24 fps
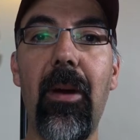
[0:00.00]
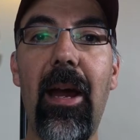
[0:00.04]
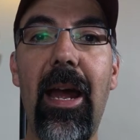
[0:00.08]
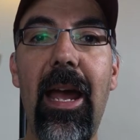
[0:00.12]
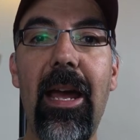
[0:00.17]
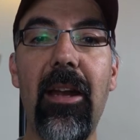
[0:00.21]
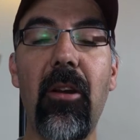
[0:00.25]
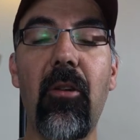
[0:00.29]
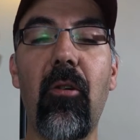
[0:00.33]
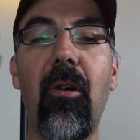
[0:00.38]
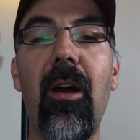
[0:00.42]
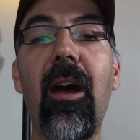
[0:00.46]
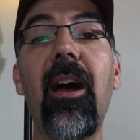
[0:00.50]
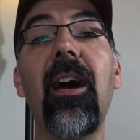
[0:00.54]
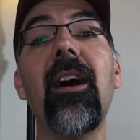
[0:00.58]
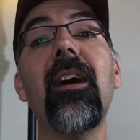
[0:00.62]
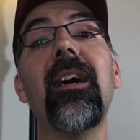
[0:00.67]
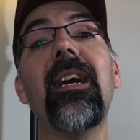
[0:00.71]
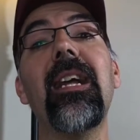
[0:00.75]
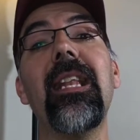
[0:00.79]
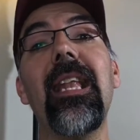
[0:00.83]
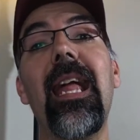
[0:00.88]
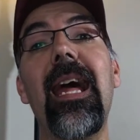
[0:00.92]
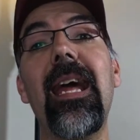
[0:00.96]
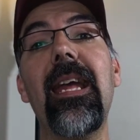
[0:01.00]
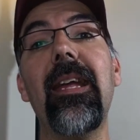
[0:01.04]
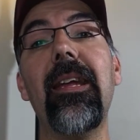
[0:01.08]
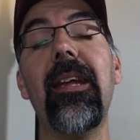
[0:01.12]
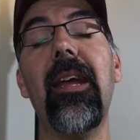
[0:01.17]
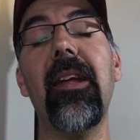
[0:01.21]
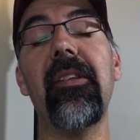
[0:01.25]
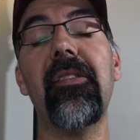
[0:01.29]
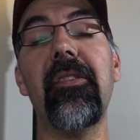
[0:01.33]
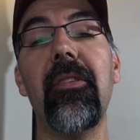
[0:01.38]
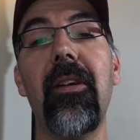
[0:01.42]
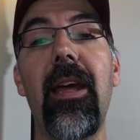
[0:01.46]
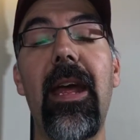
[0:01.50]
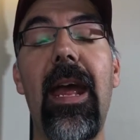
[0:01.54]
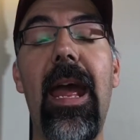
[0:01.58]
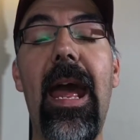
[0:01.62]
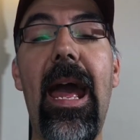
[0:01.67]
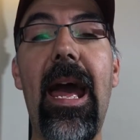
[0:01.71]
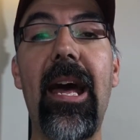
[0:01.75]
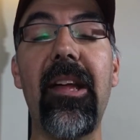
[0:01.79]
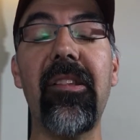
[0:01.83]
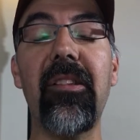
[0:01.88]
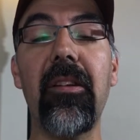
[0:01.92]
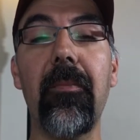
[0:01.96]
I had a client yesterday
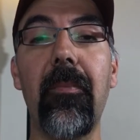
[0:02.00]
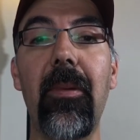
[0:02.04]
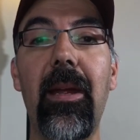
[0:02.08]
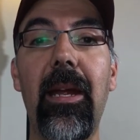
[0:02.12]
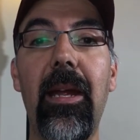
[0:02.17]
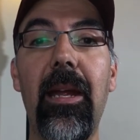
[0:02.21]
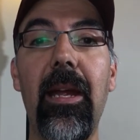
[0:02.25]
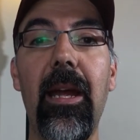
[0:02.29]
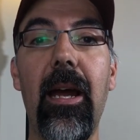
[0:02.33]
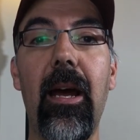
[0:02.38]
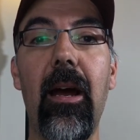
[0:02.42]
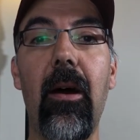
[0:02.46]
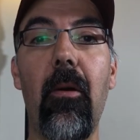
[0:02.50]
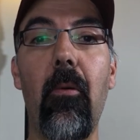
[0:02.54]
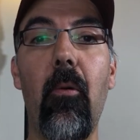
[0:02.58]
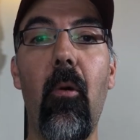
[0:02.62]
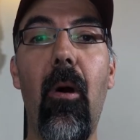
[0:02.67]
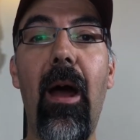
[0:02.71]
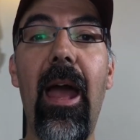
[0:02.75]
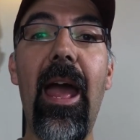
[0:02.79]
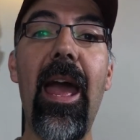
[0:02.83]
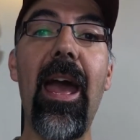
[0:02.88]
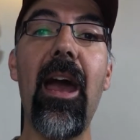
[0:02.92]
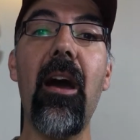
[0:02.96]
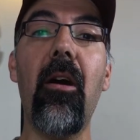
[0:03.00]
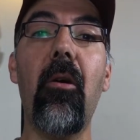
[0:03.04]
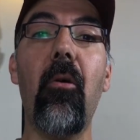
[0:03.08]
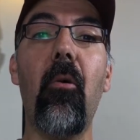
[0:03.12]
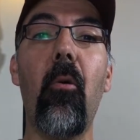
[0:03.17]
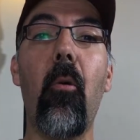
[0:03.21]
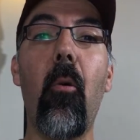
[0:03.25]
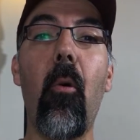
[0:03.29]
ask me, Al,